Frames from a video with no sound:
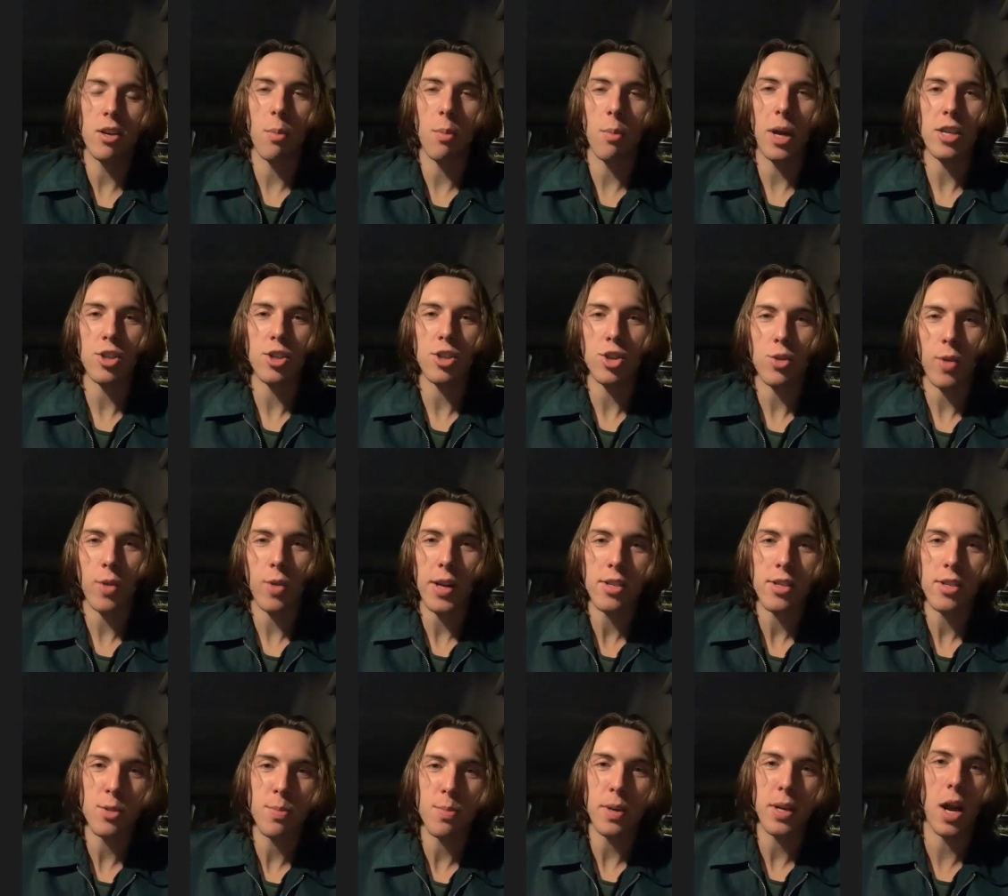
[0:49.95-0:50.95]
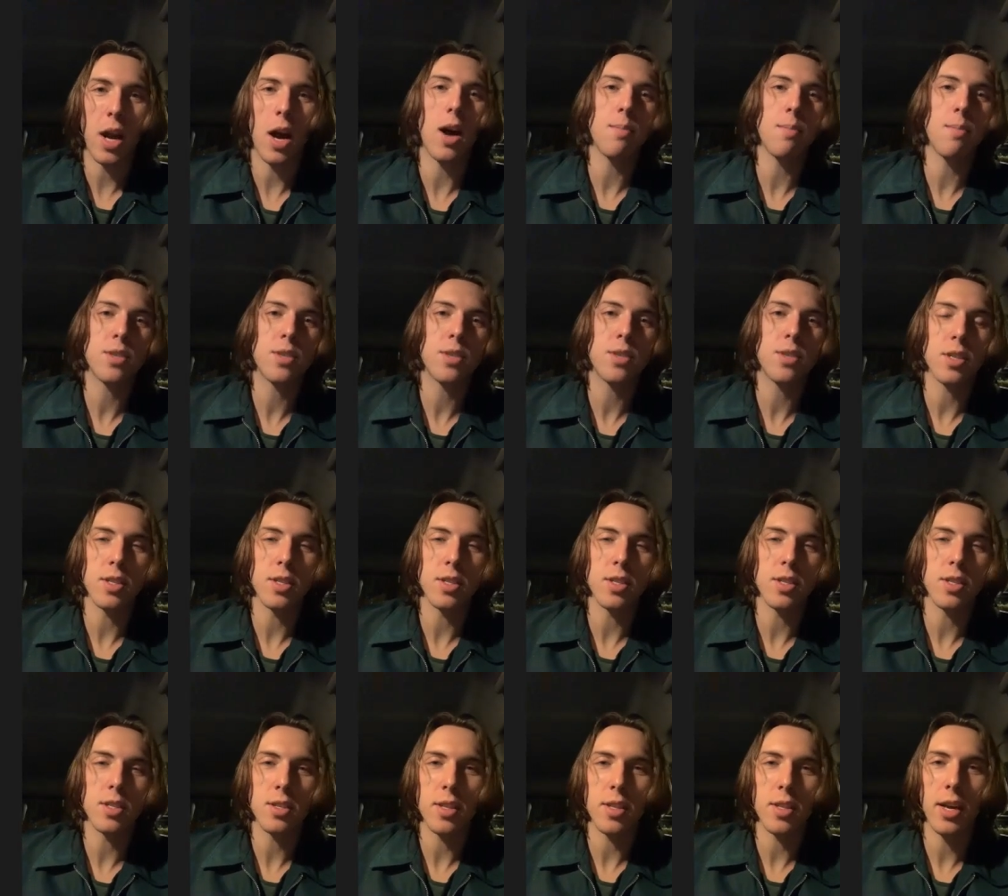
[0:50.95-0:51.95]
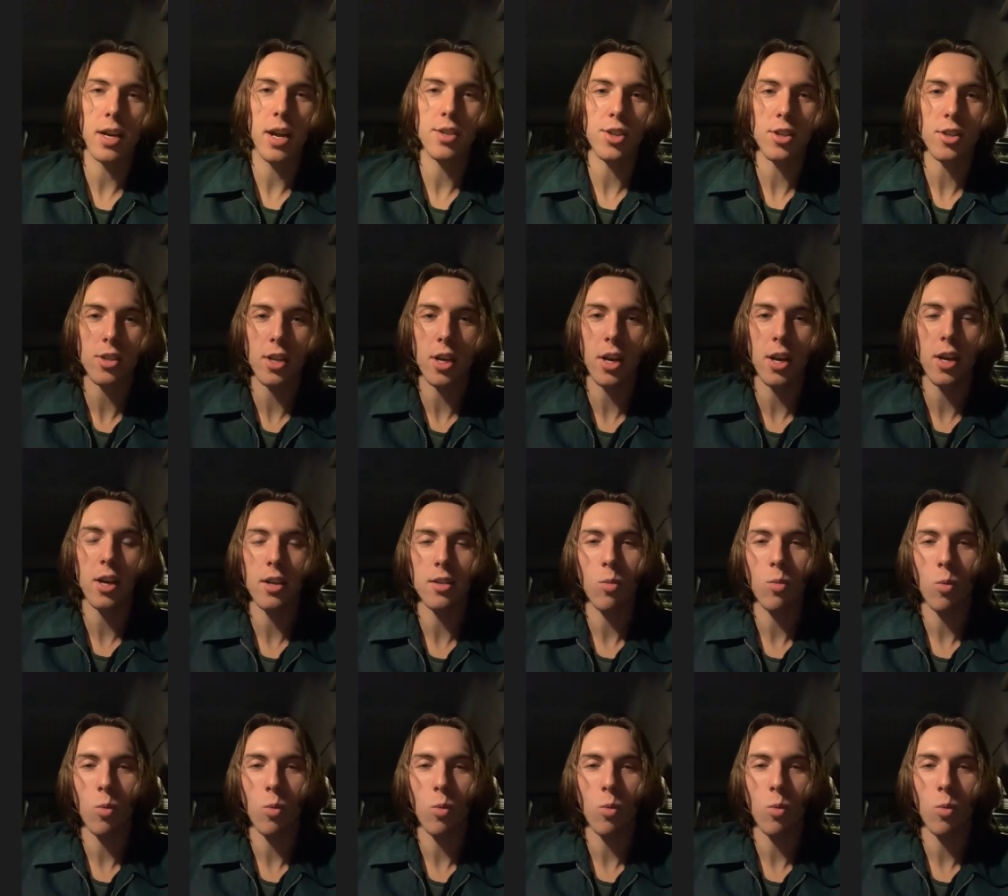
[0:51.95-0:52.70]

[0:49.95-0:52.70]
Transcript: my stress has been up since then, and I just